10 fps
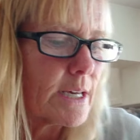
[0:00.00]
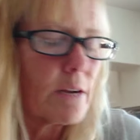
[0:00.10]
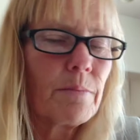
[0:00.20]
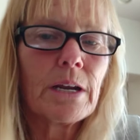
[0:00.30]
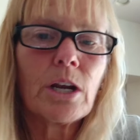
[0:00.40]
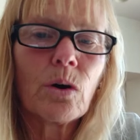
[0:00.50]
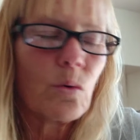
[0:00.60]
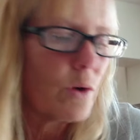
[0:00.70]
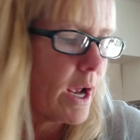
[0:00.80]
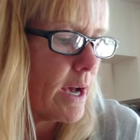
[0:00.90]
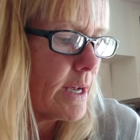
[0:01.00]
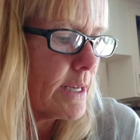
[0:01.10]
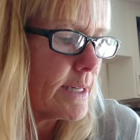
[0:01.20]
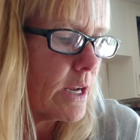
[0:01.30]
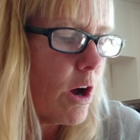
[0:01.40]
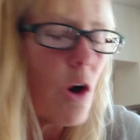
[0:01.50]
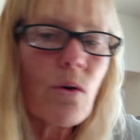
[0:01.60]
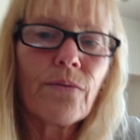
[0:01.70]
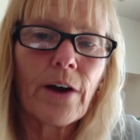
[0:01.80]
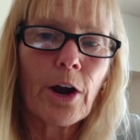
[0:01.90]
is going to be known as an
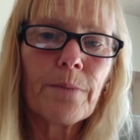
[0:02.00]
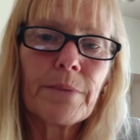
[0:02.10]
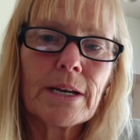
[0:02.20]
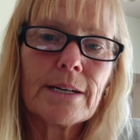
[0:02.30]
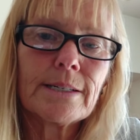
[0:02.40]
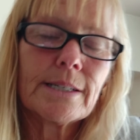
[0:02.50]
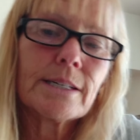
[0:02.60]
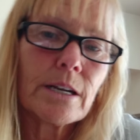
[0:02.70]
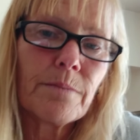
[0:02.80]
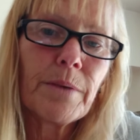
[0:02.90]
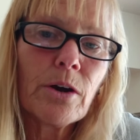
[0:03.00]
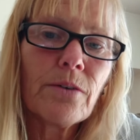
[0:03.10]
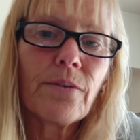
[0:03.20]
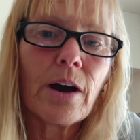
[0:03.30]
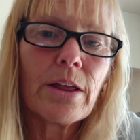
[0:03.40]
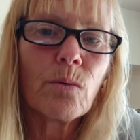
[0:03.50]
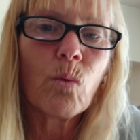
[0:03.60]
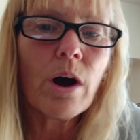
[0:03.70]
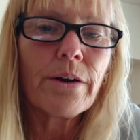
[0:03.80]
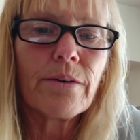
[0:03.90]
aquifer because it's going to purify the
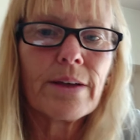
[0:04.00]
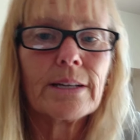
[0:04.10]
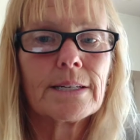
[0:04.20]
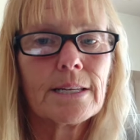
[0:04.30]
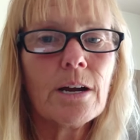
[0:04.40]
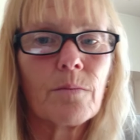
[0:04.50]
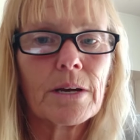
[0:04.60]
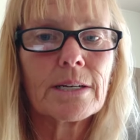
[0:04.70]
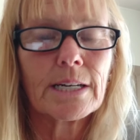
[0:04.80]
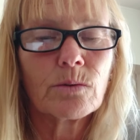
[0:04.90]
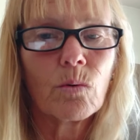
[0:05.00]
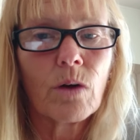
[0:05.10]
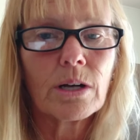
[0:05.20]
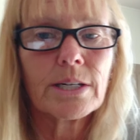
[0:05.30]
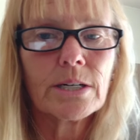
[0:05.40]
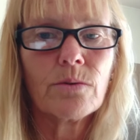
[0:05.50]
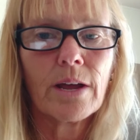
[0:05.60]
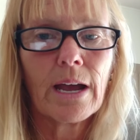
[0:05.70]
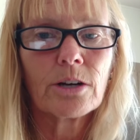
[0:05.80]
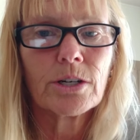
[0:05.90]
water that's there, because that's what rocks do.
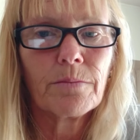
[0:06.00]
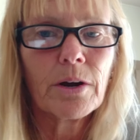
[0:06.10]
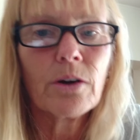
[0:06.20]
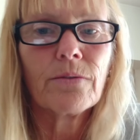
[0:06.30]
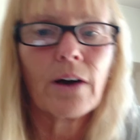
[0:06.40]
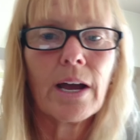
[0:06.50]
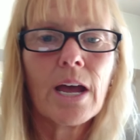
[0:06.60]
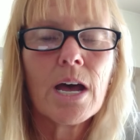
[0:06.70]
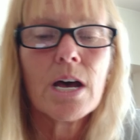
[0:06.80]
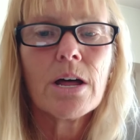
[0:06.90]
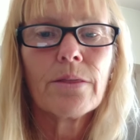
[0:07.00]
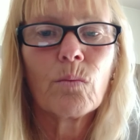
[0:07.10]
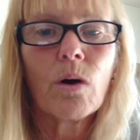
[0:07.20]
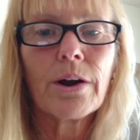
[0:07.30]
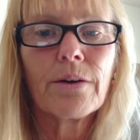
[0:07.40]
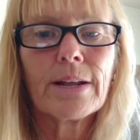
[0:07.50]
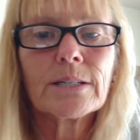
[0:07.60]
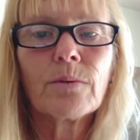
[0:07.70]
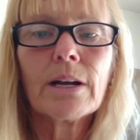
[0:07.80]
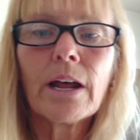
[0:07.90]
They actually purify the water.
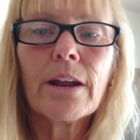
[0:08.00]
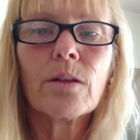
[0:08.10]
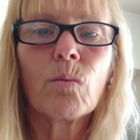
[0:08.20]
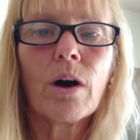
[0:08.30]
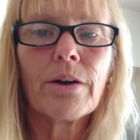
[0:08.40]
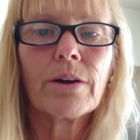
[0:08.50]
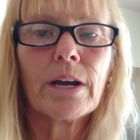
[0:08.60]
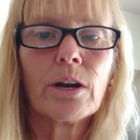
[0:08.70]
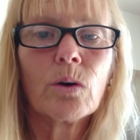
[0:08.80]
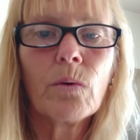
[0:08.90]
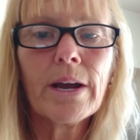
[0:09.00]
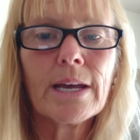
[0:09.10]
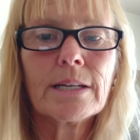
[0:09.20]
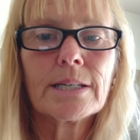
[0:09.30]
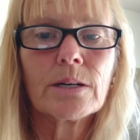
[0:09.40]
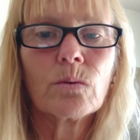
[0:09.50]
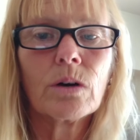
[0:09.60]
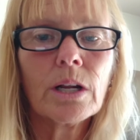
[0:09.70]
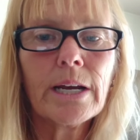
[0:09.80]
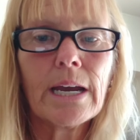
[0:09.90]
That's why a lot of the water in Hawaii is so
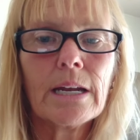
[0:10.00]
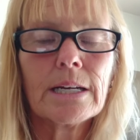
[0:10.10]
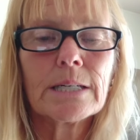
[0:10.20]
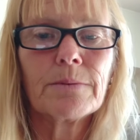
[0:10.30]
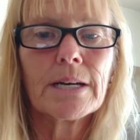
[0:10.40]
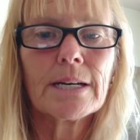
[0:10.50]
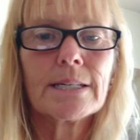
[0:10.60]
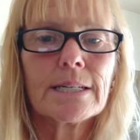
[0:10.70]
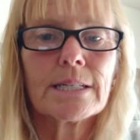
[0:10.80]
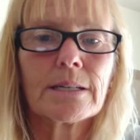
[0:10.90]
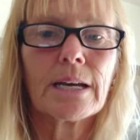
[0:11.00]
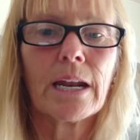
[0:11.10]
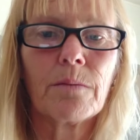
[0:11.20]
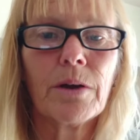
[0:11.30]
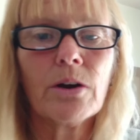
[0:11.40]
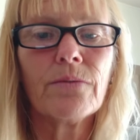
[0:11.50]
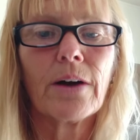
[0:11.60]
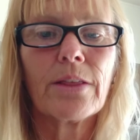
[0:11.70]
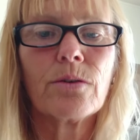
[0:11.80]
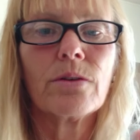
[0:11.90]
clean, is because it's getting
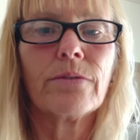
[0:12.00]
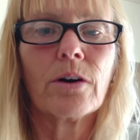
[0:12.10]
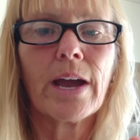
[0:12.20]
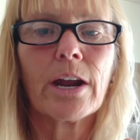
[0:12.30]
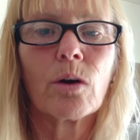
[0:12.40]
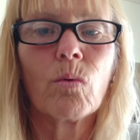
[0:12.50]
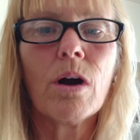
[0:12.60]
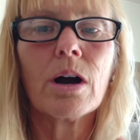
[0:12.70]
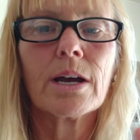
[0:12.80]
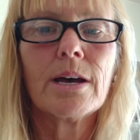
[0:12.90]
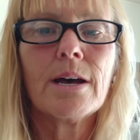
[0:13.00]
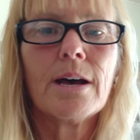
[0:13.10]
purified through the volcanic rock.